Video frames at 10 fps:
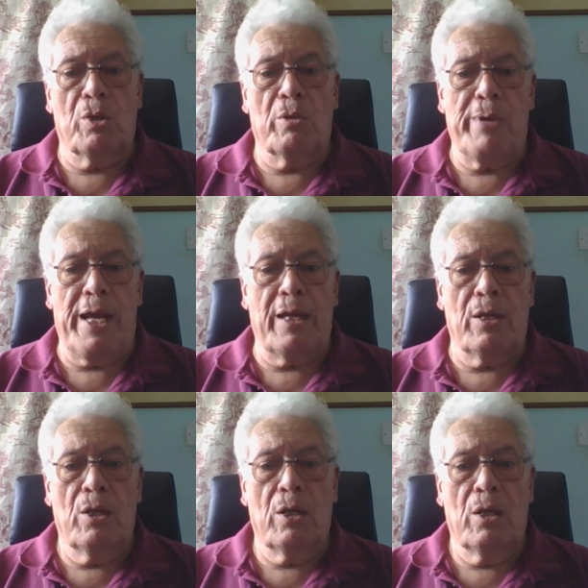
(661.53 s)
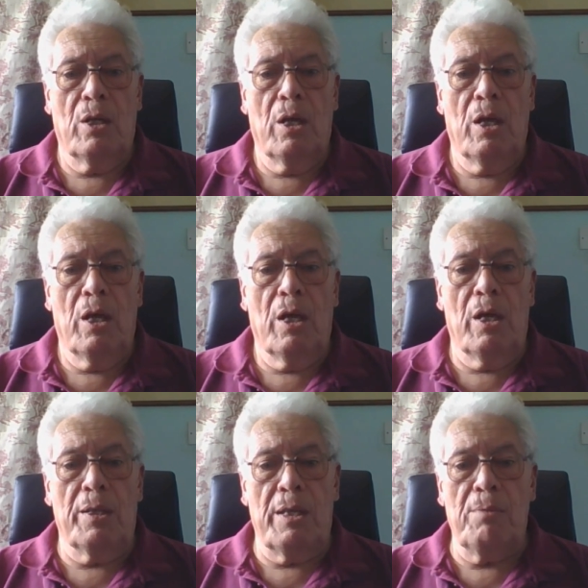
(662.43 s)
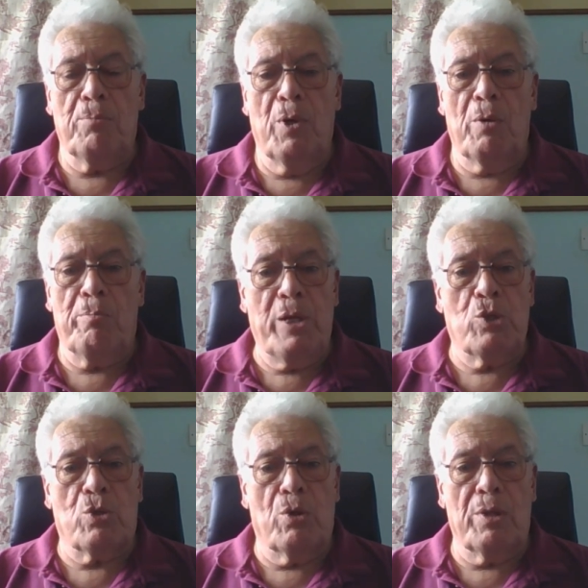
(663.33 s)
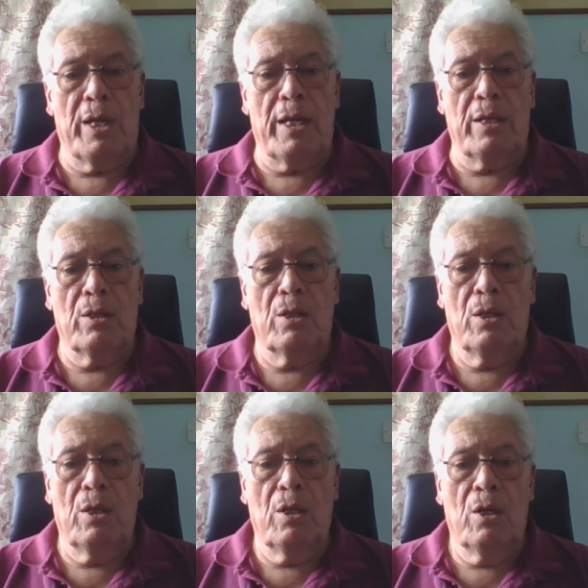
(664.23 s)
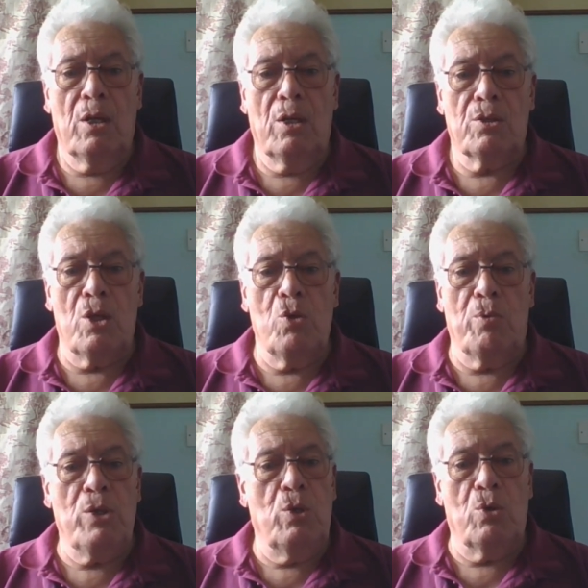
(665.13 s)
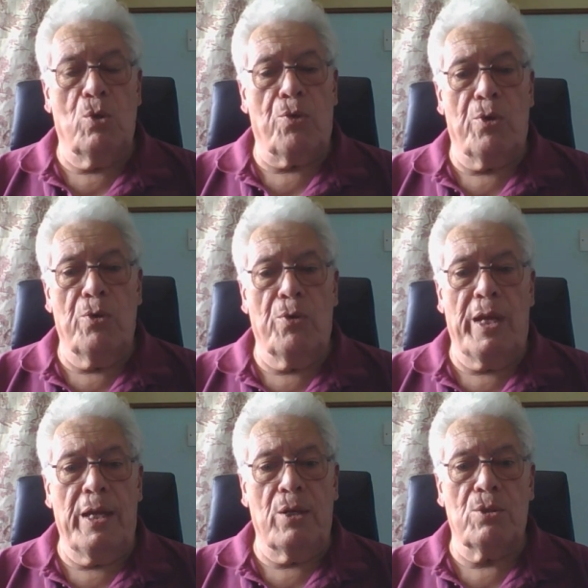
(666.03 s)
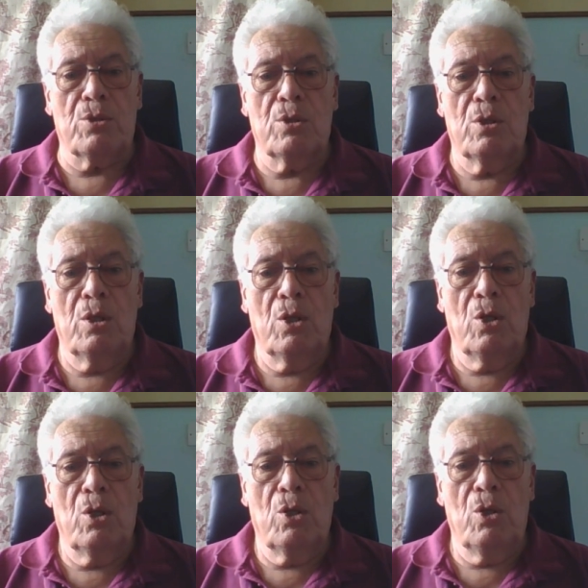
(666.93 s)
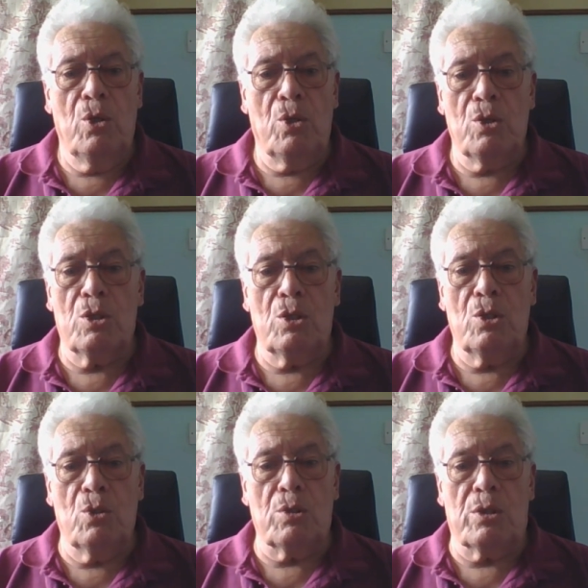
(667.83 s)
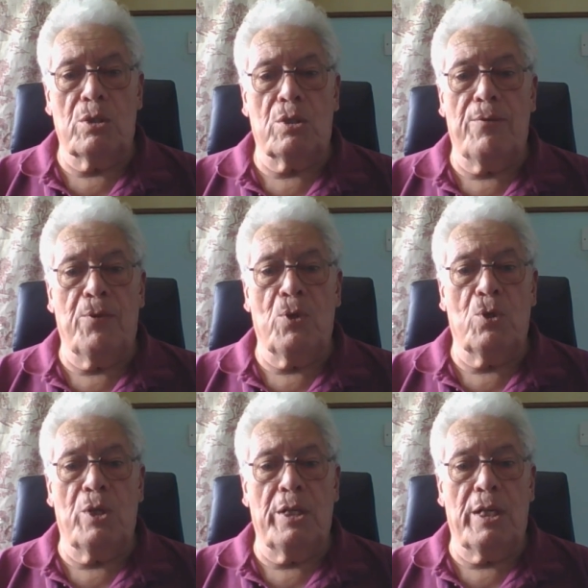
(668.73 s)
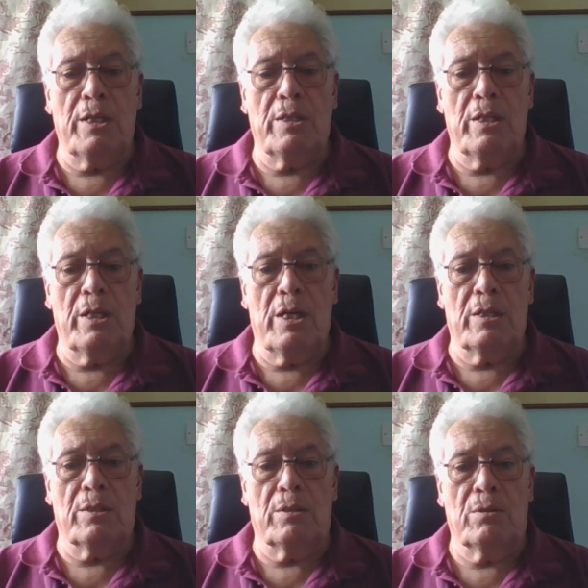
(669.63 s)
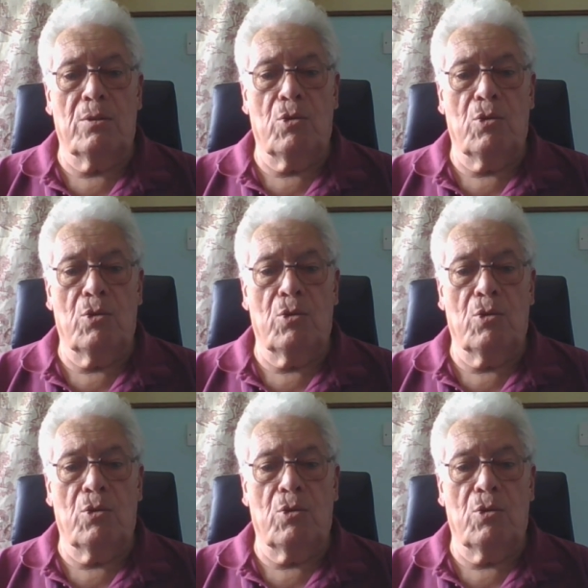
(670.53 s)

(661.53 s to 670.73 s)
on the back and then put a picture on that. So when you look through the house, you can look as if you're looking at the garden.